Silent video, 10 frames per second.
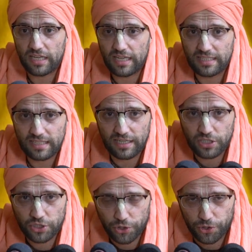is an
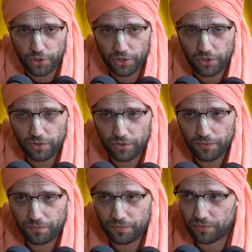eternal
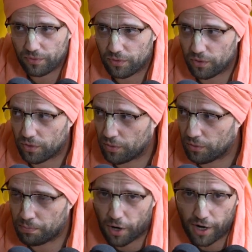
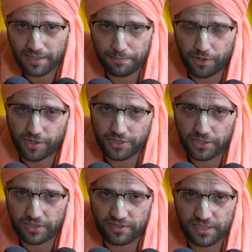part and
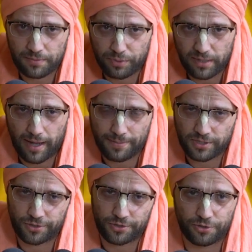parcel of the Supreme
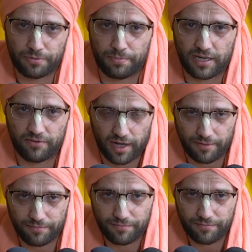Absolute Truth,
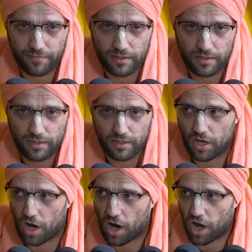Bhagavan.
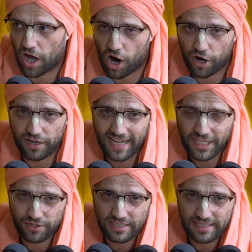Our
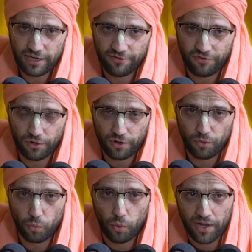nature is
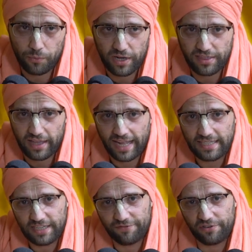therefore one with
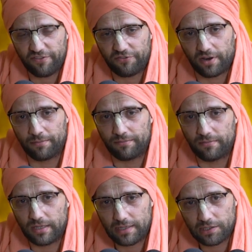and different from
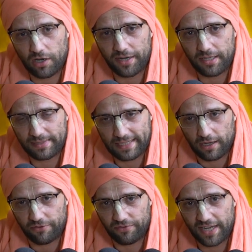God
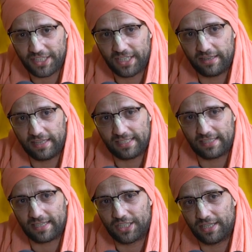Himself. This
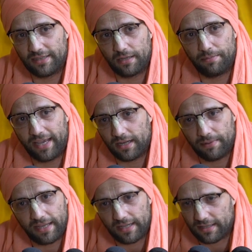is achintya bheda
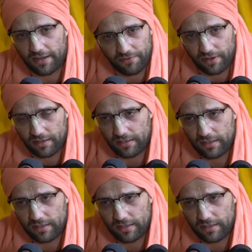bheda tattva.